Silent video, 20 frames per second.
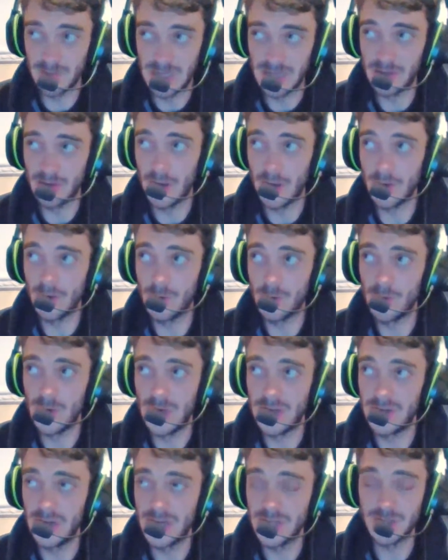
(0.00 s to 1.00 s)
mean local
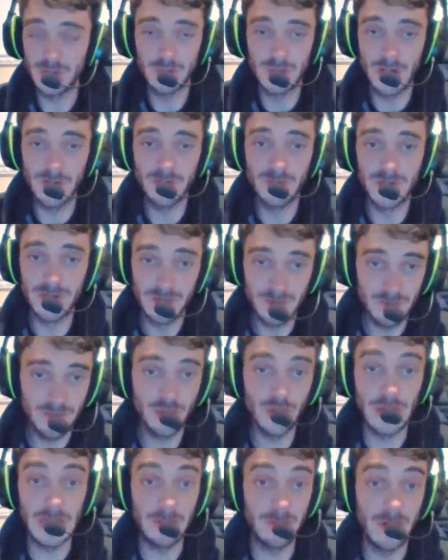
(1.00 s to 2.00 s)
and national government
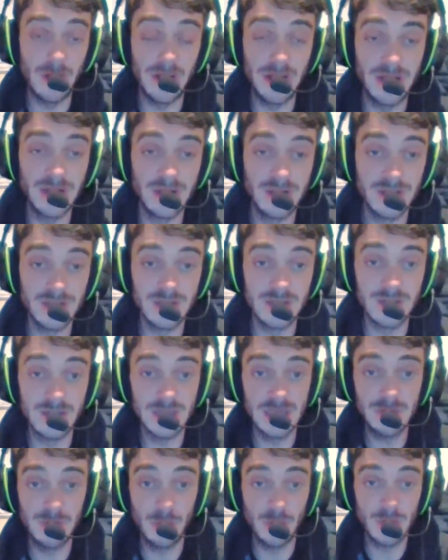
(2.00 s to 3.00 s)
putting money
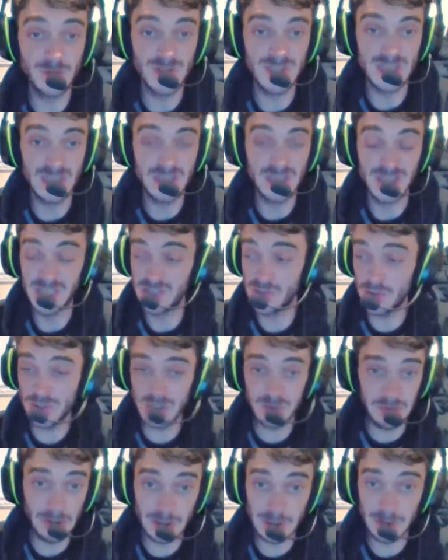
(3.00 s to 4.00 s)
into sports facilities, not
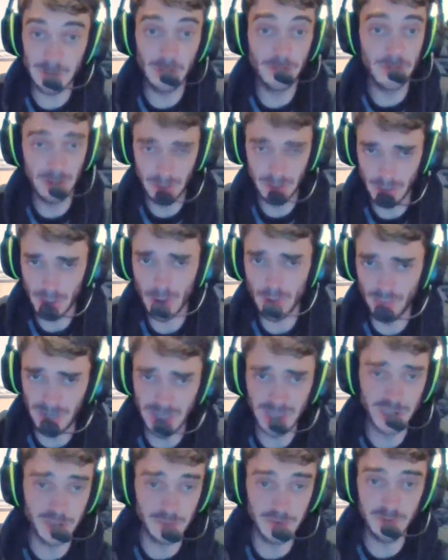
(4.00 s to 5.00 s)
just basketball, but a whole
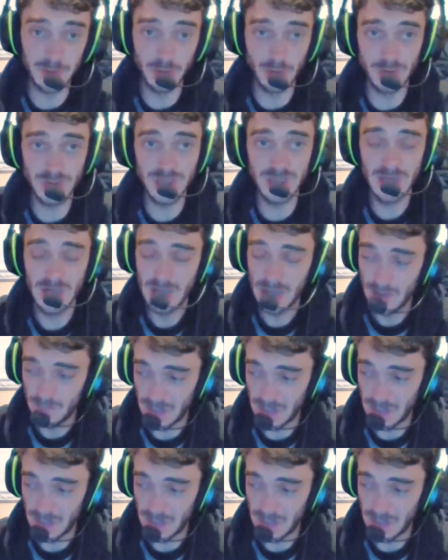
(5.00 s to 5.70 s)
range of sports.